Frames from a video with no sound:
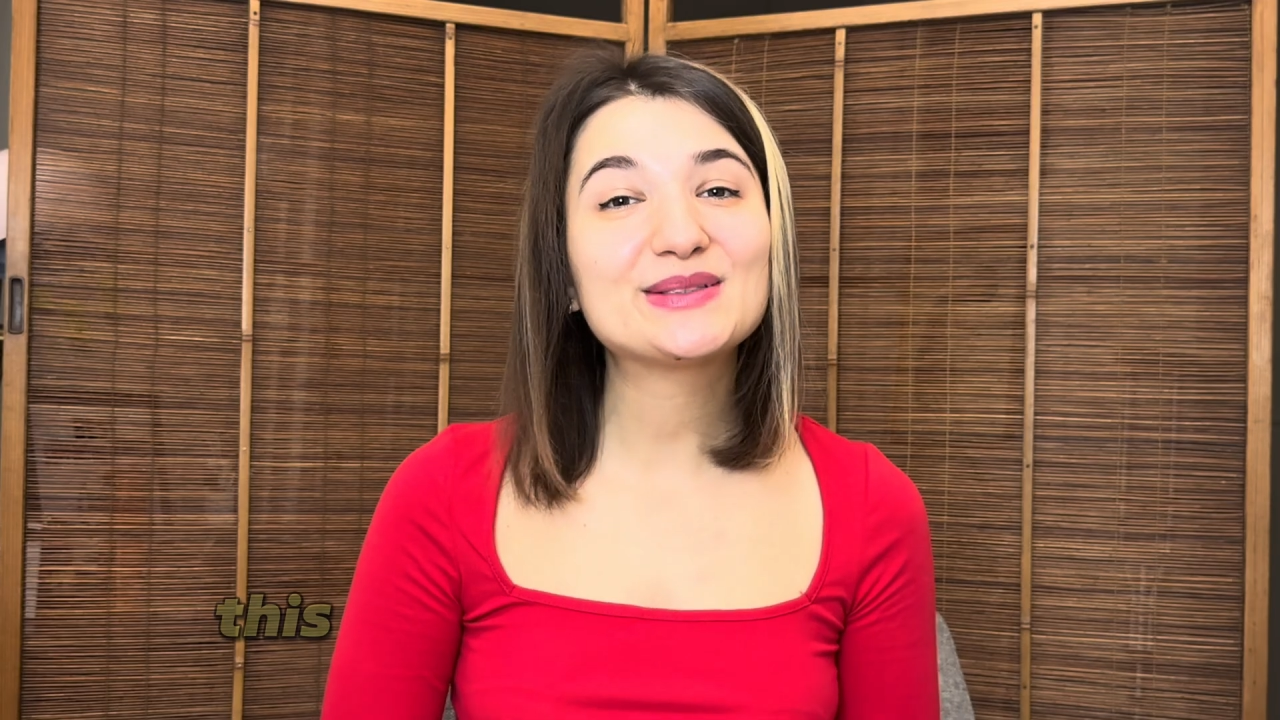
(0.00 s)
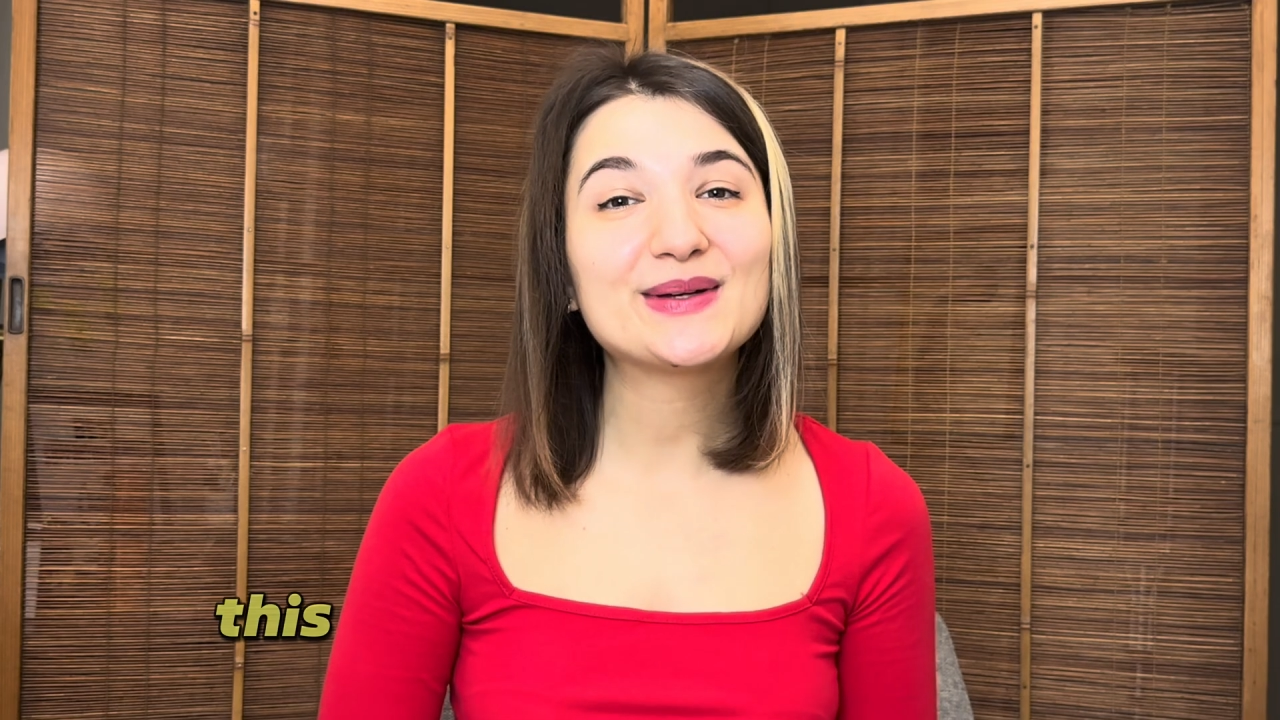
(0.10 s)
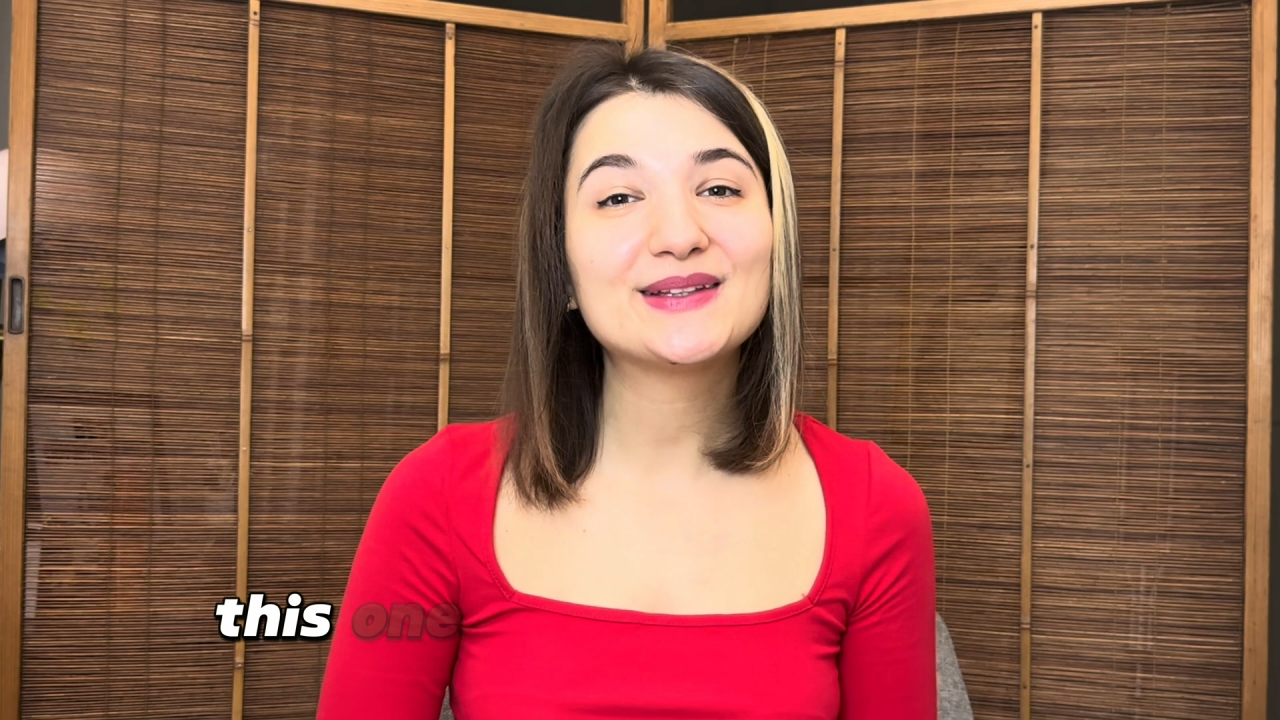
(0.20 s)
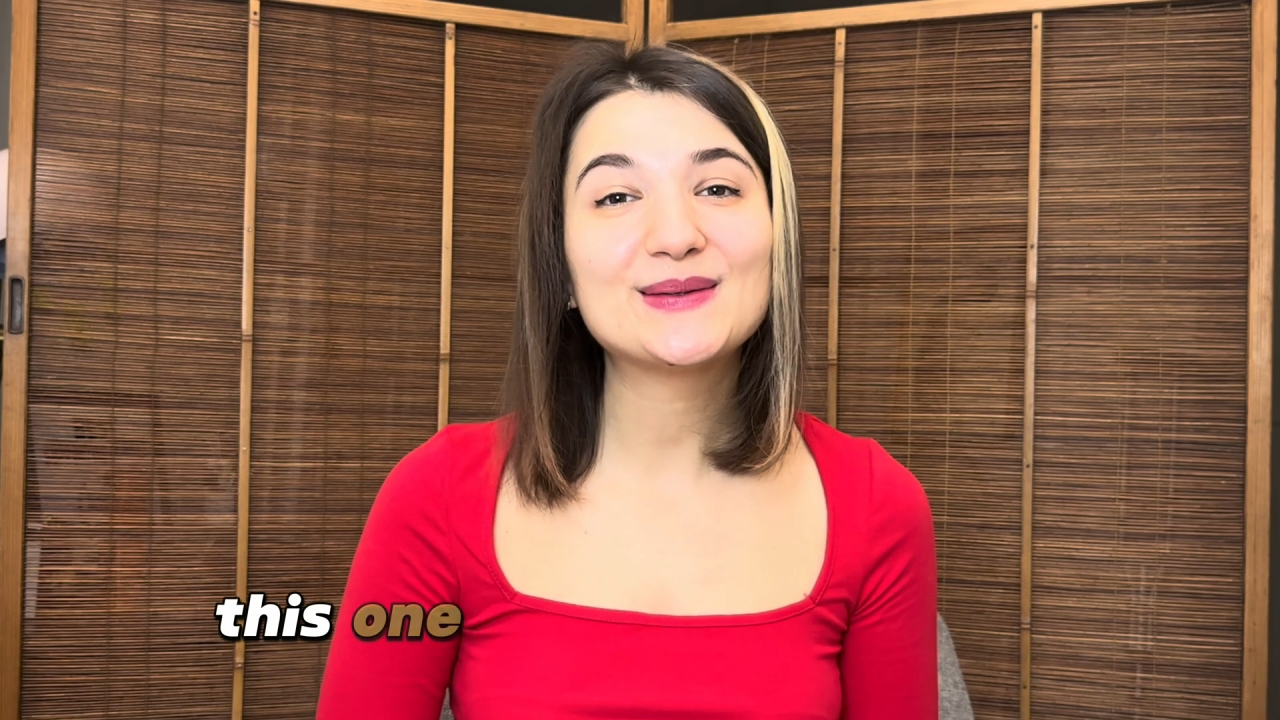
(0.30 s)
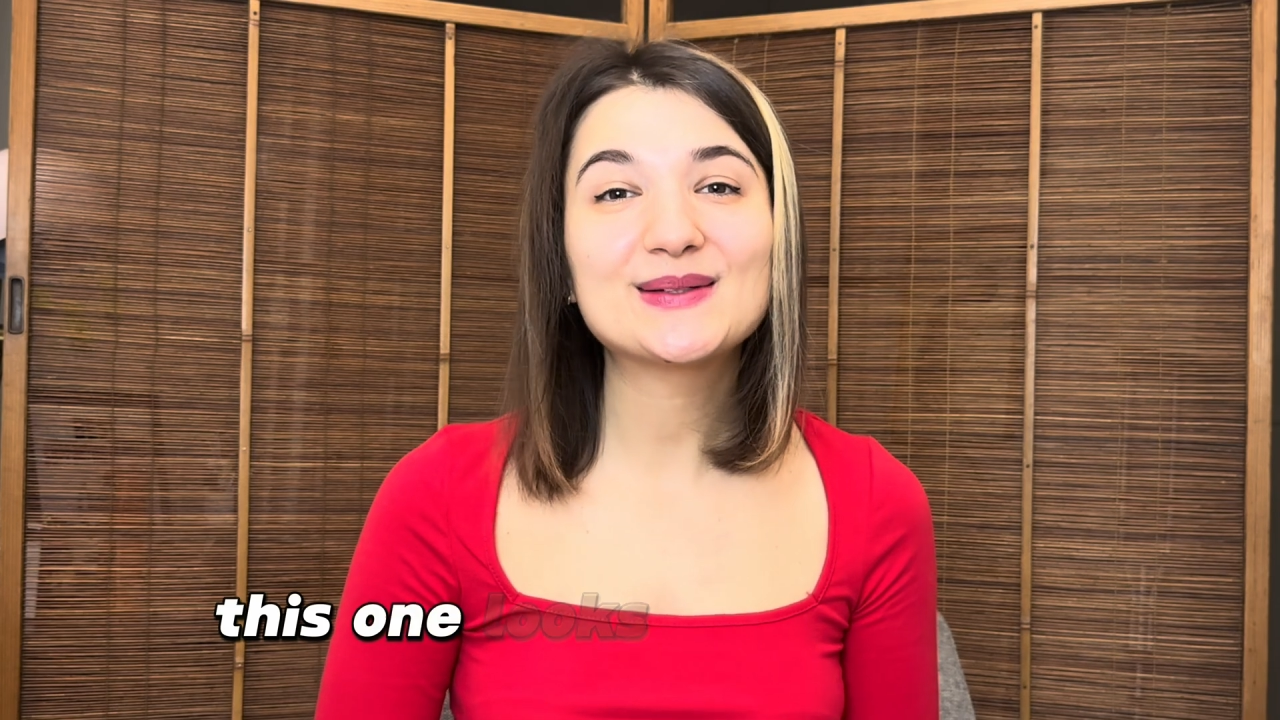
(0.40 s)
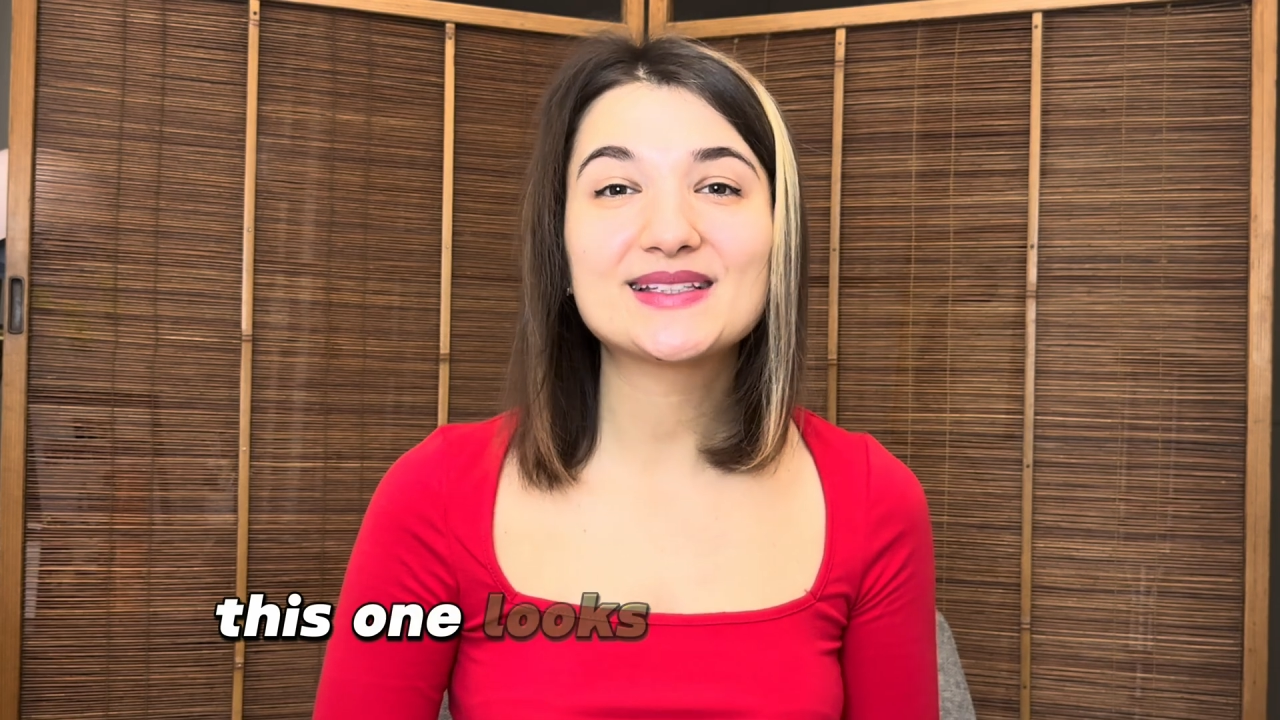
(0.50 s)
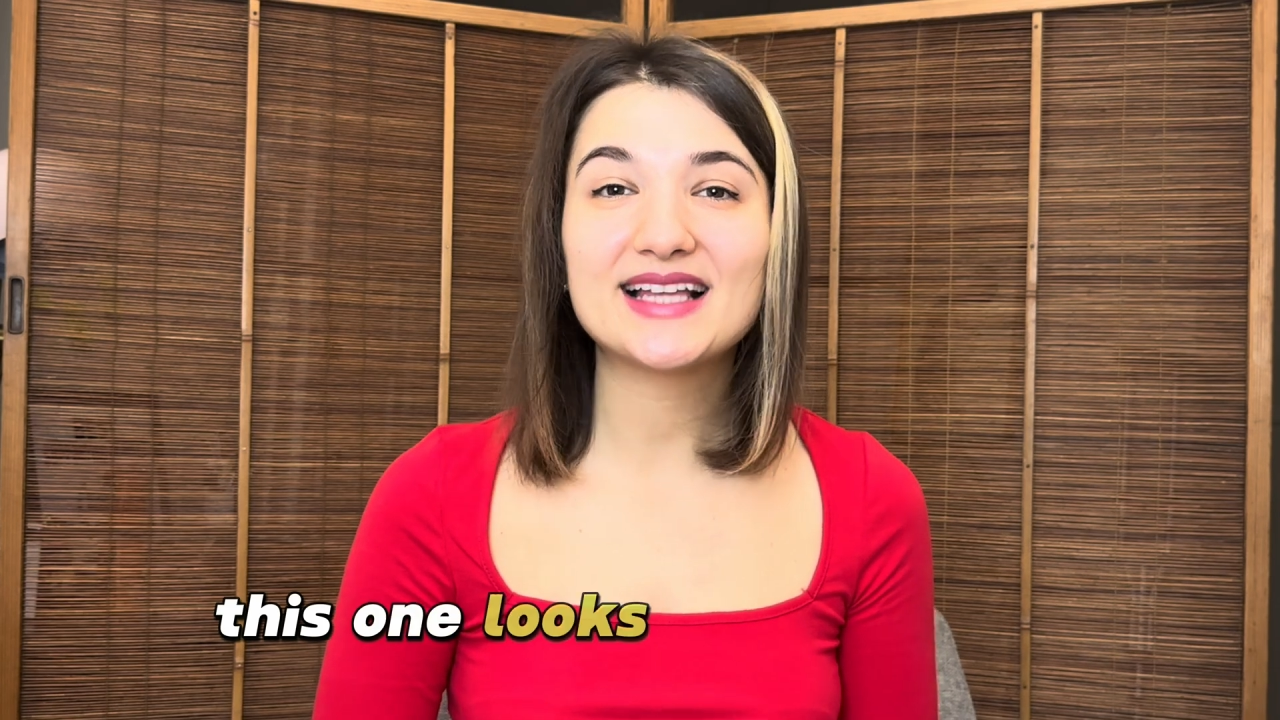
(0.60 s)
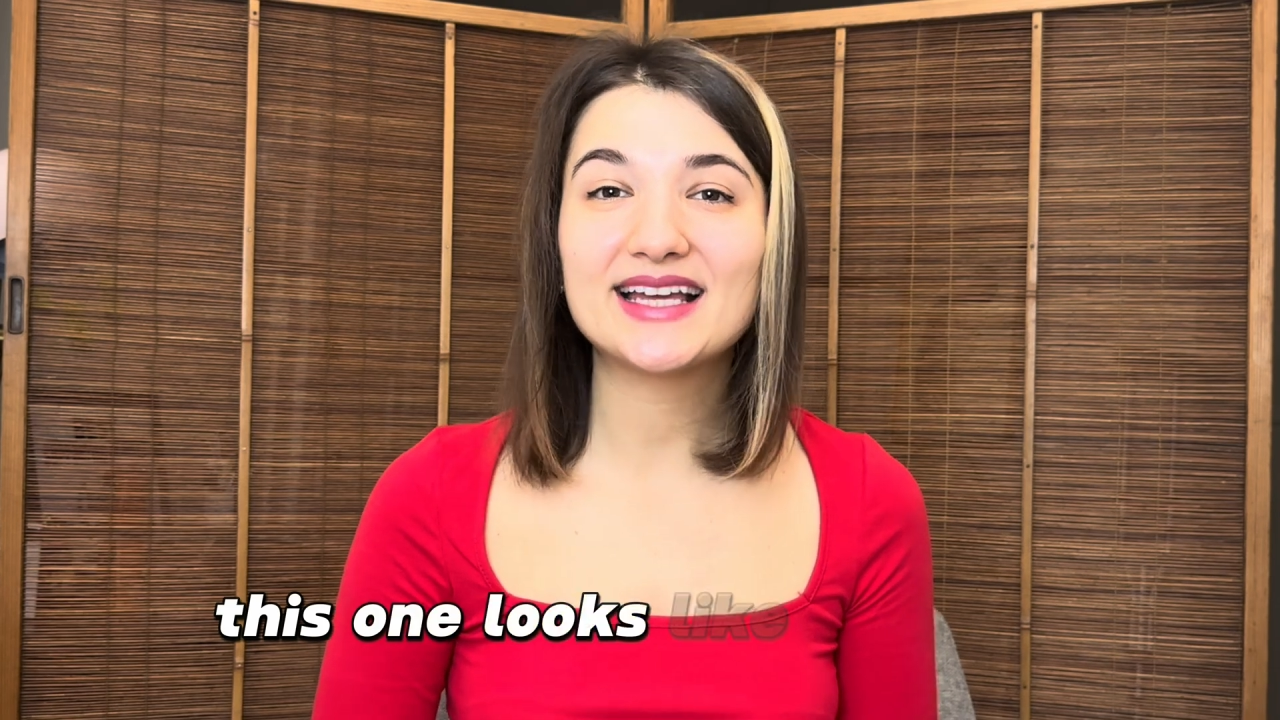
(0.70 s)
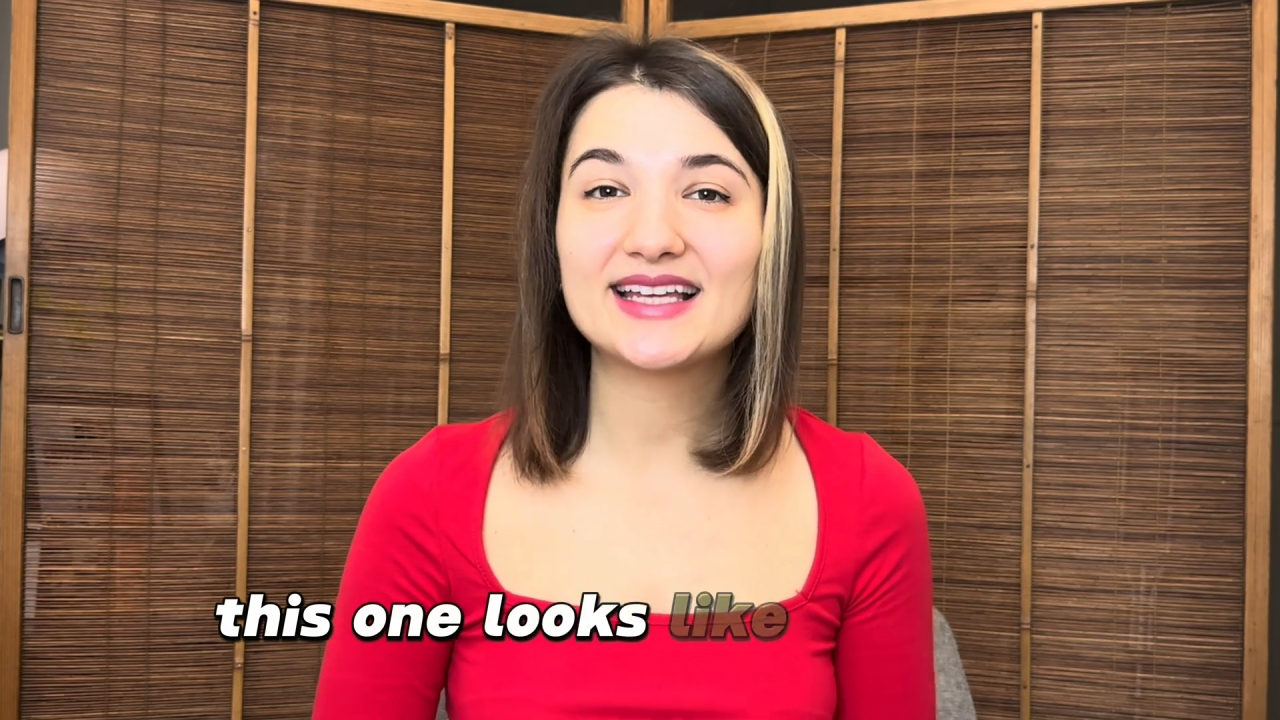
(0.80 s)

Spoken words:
one looks like